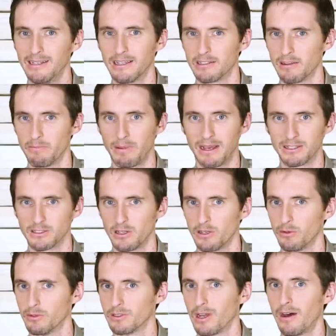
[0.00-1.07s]
he doesn't pass
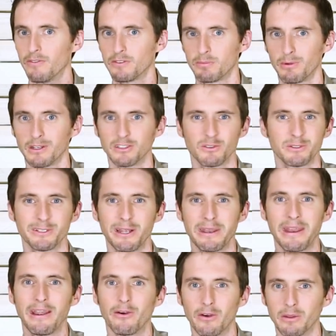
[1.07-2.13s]
on to his offspring, so it's not
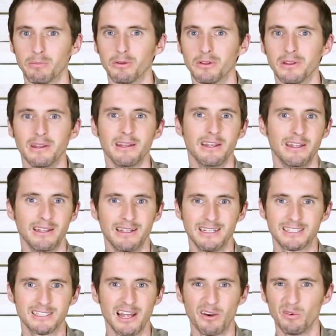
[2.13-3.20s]
heritable,
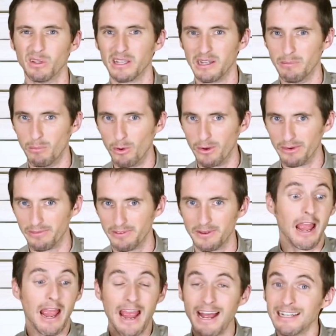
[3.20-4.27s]
it's not really a morph.
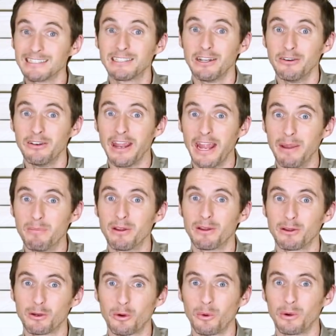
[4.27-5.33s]
As their name,
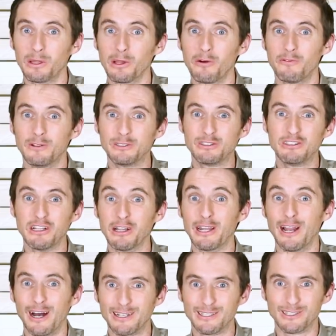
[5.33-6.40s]
Correlophus
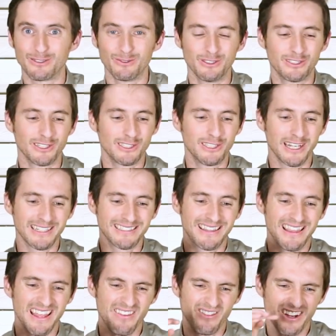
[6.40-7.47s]
ciliatus, would
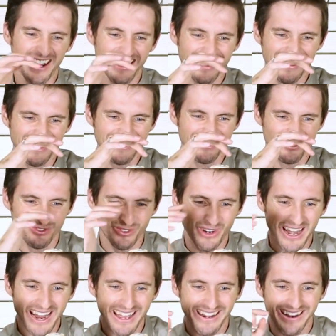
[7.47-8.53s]
suggest, they've got these
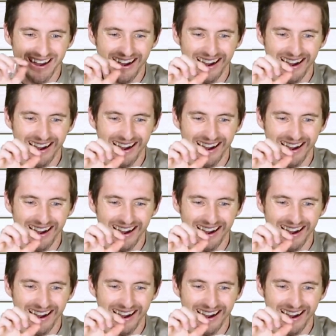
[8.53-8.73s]
rad